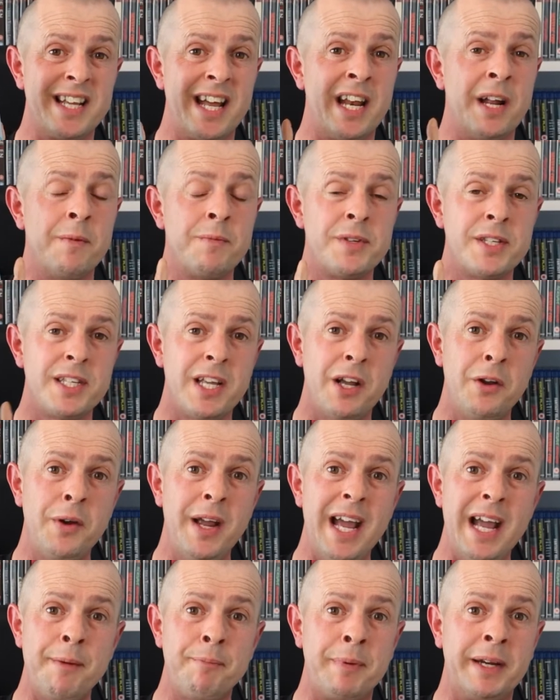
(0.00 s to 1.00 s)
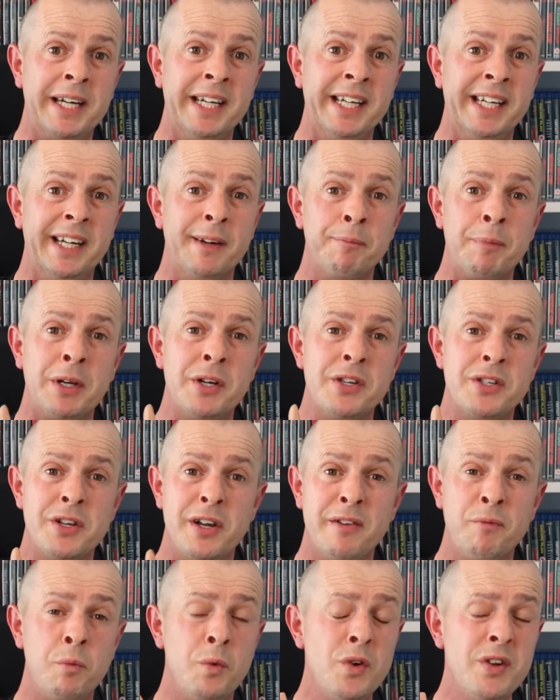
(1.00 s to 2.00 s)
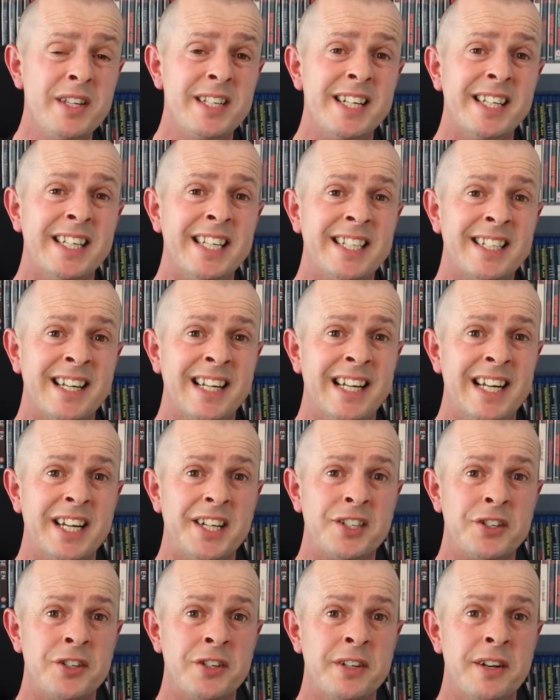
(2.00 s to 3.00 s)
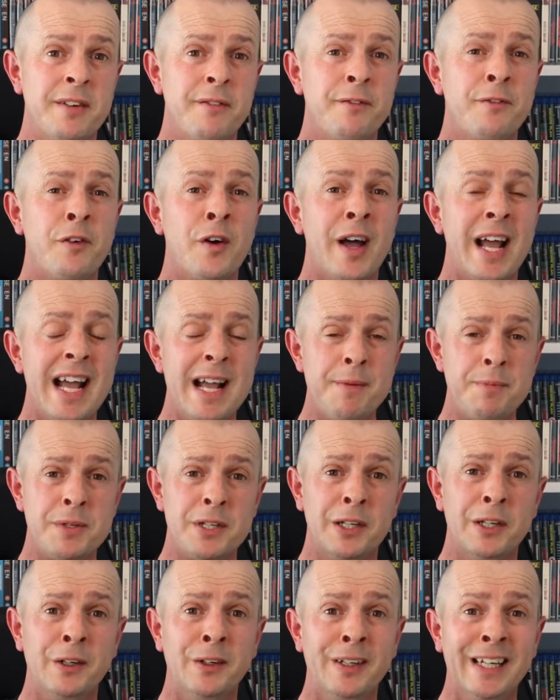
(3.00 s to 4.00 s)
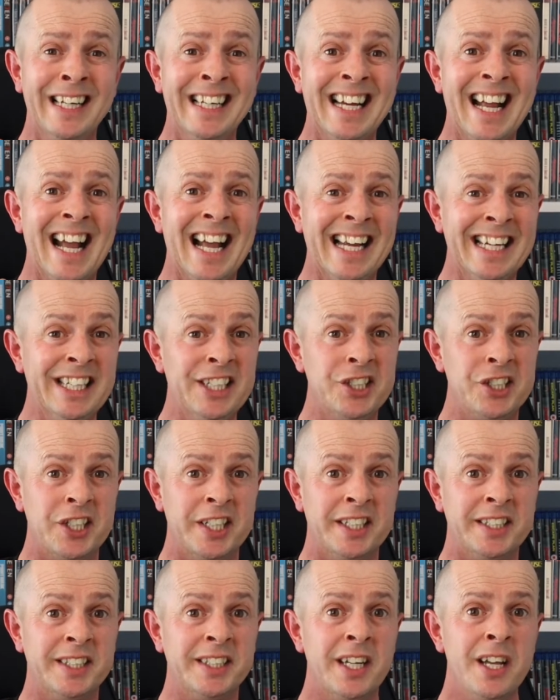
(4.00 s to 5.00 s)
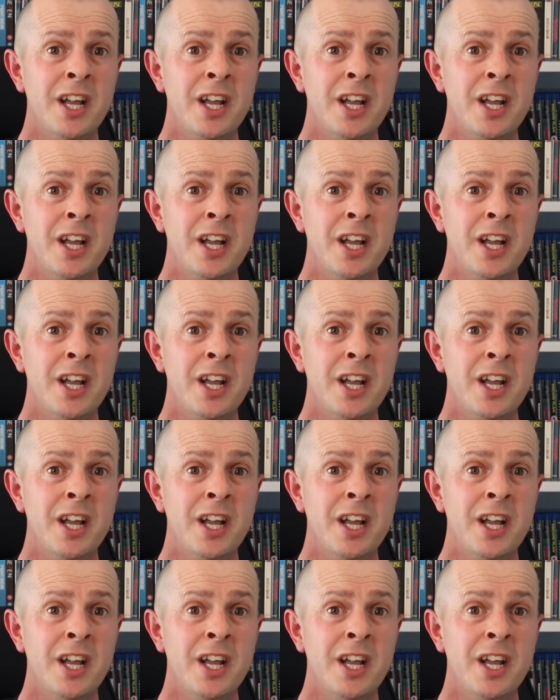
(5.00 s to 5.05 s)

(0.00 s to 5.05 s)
and I'm so happy because I've wanted this collection for absolutely ages.